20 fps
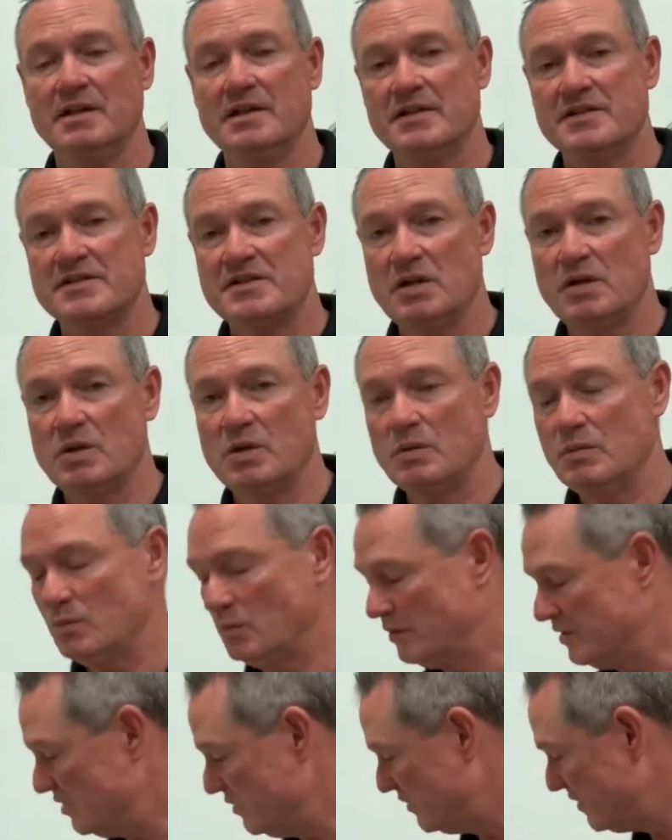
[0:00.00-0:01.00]
So
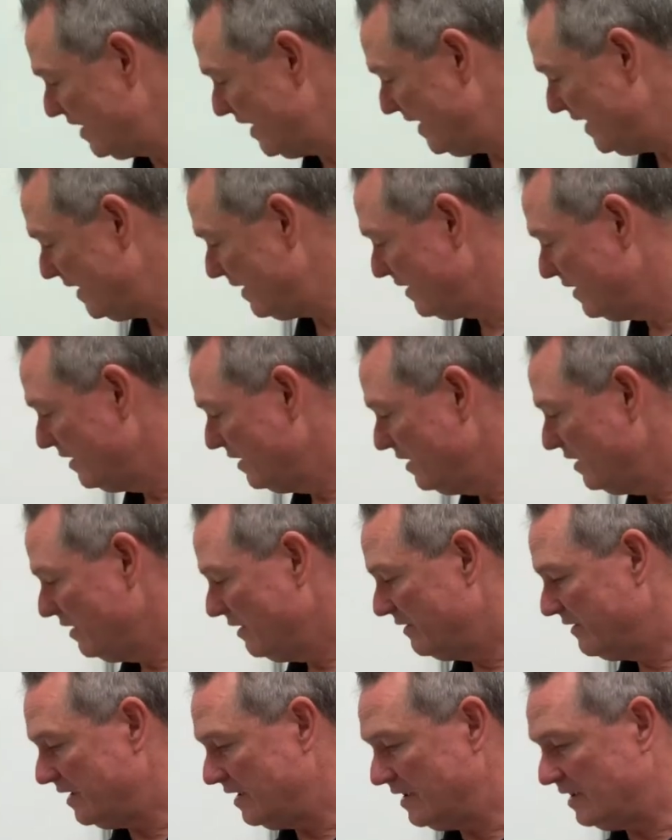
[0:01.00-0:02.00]
when you take
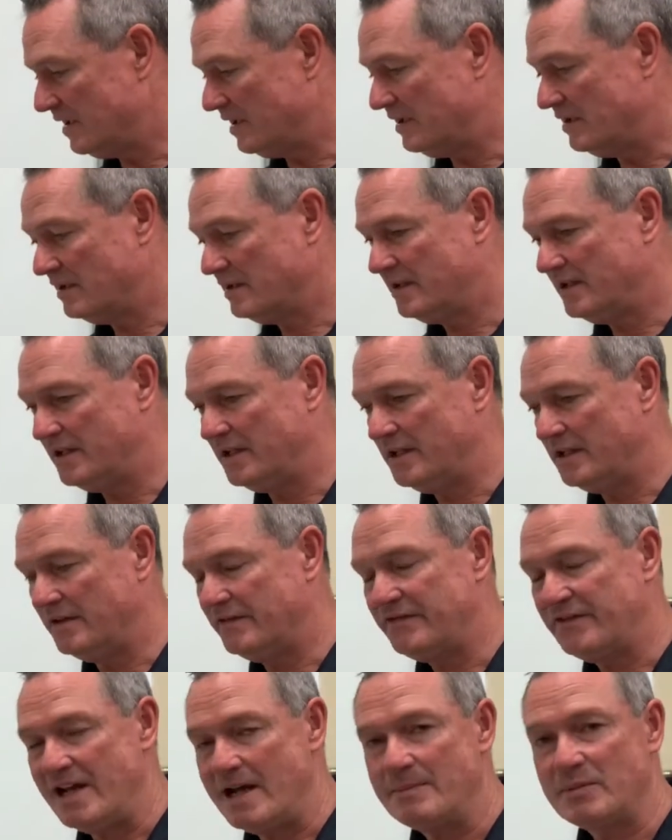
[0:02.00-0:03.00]
the
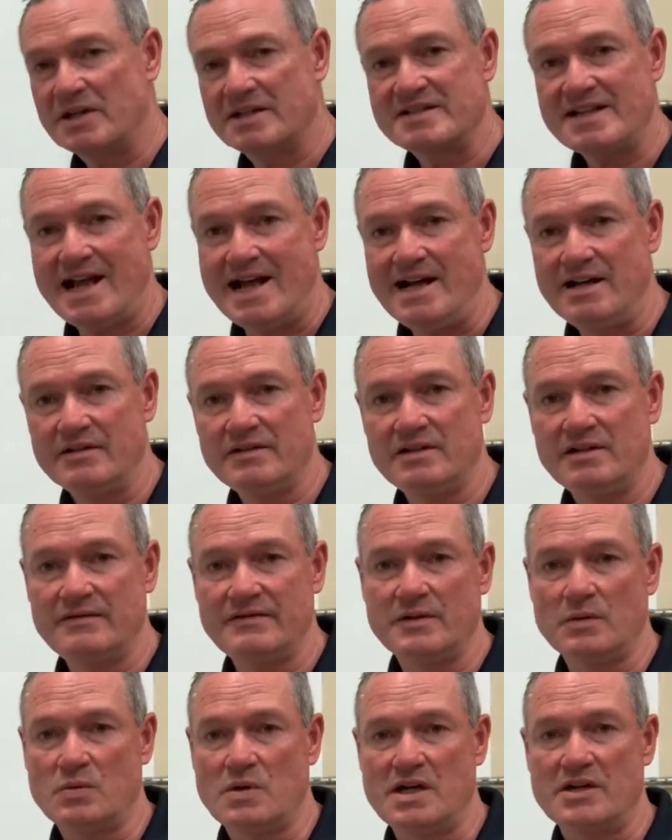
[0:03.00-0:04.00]
fabrics out
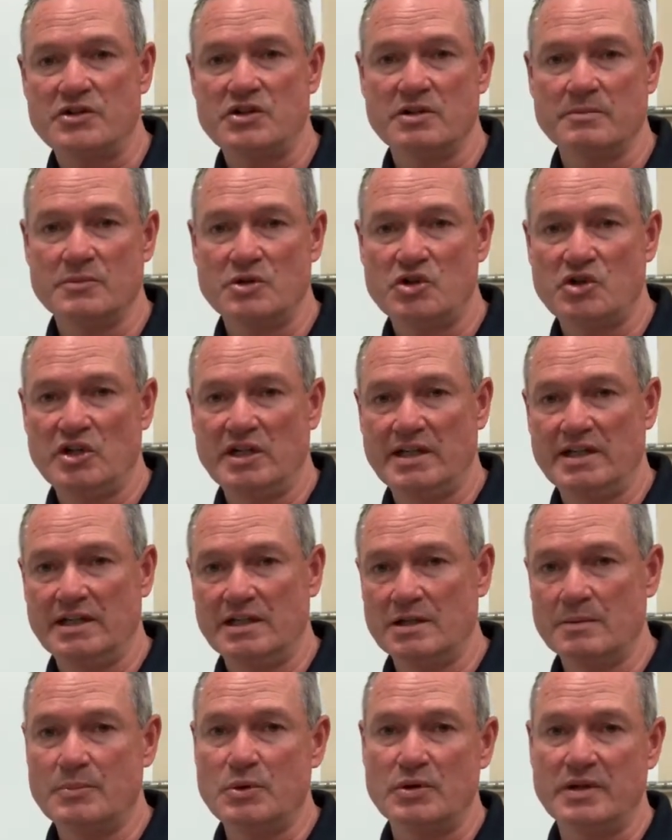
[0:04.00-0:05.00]
of the washing machine
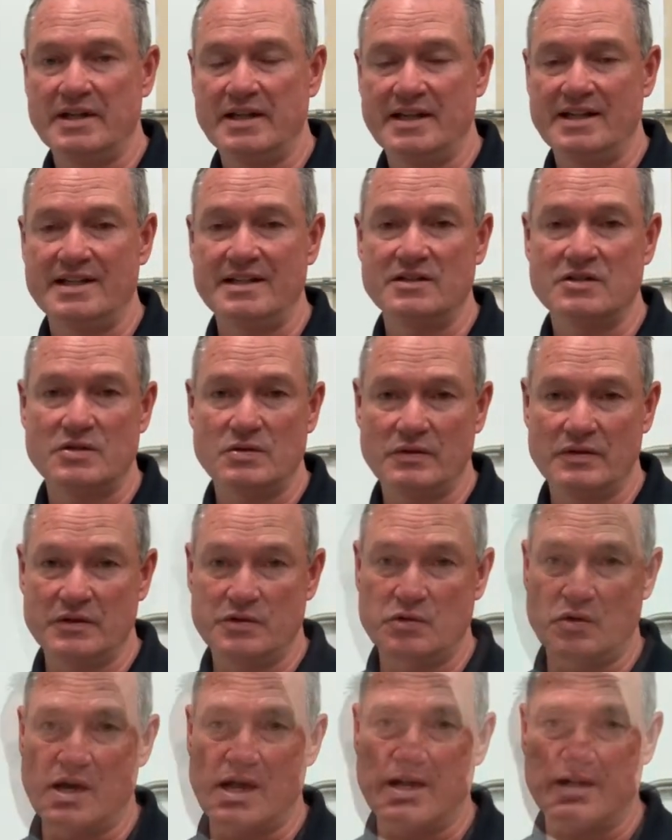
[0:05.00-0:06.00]
and you put it into the
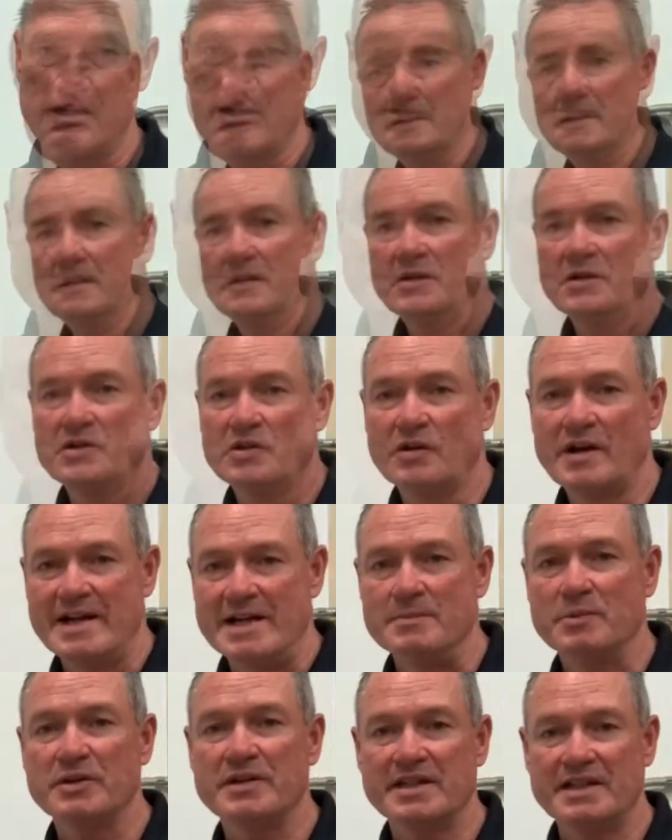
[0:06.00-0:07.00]
dryer, you're
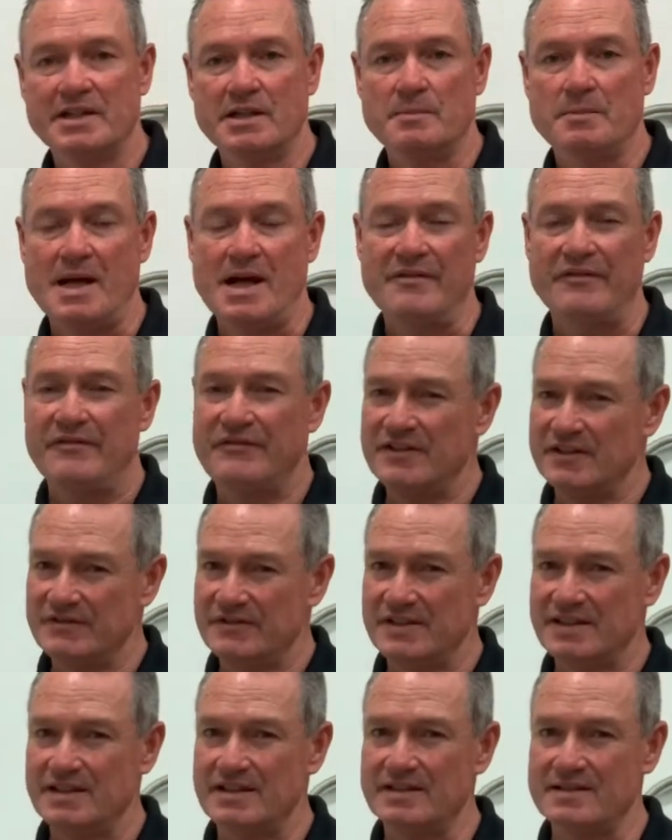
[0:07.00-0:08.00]
able to get about
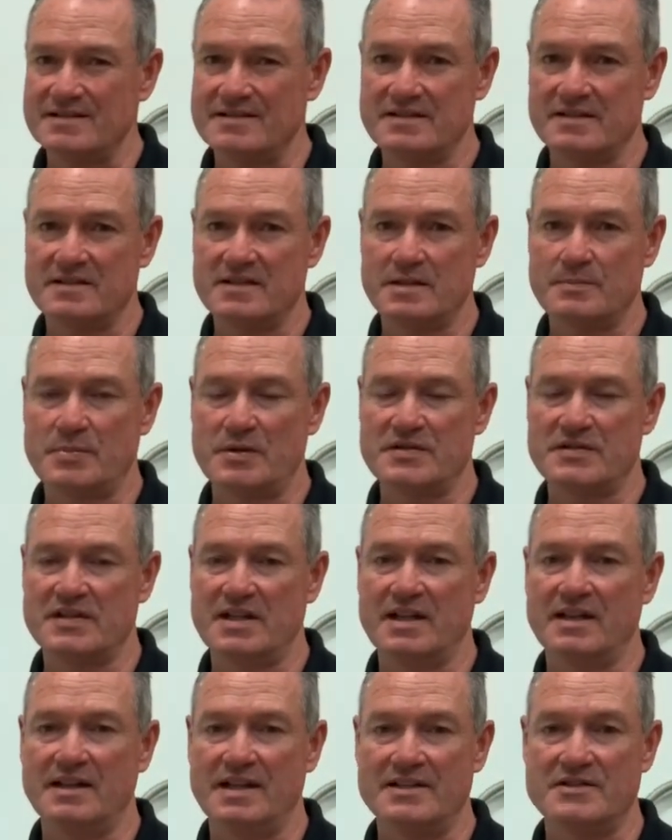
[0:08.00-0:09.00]
50 to
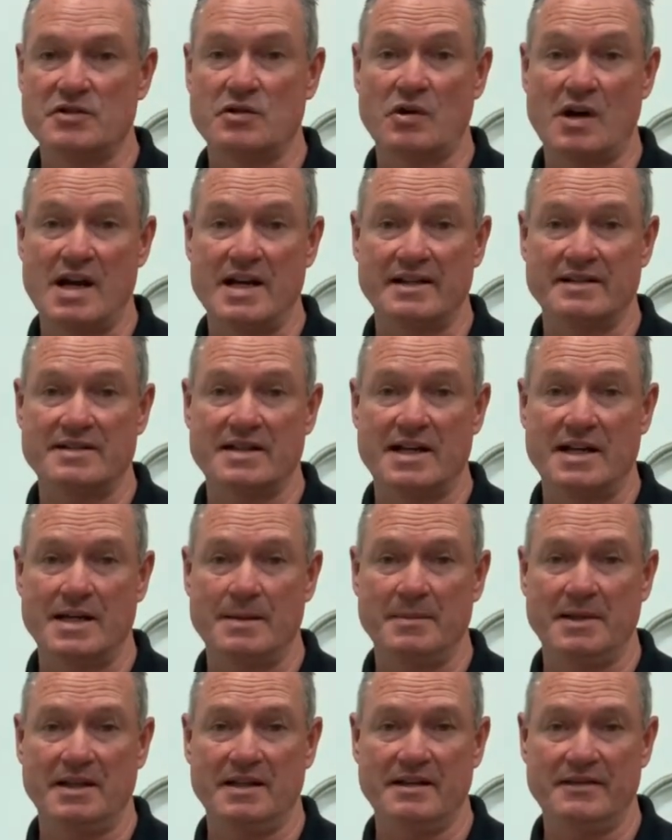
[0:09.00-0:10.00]
60% less drying
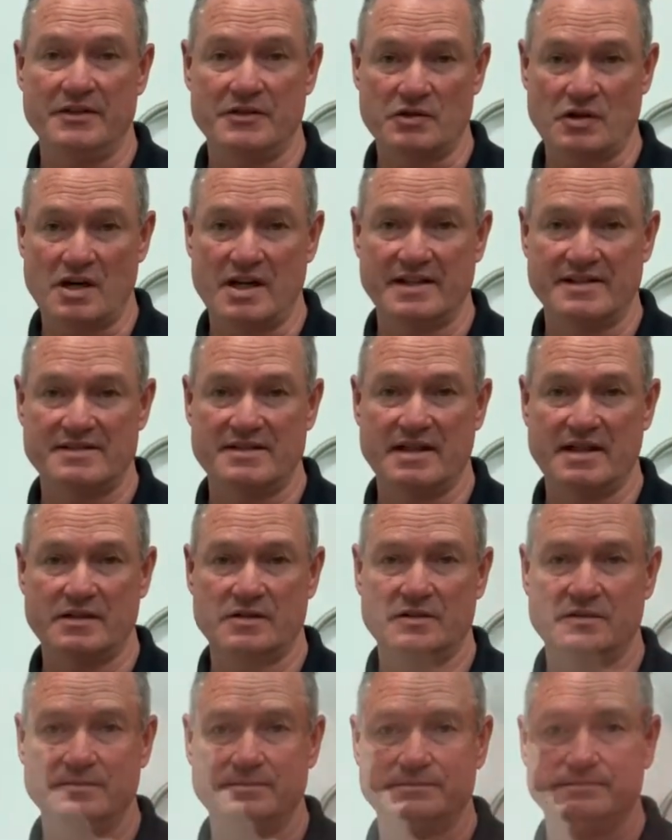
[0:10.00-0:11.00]
time in the drying cycle.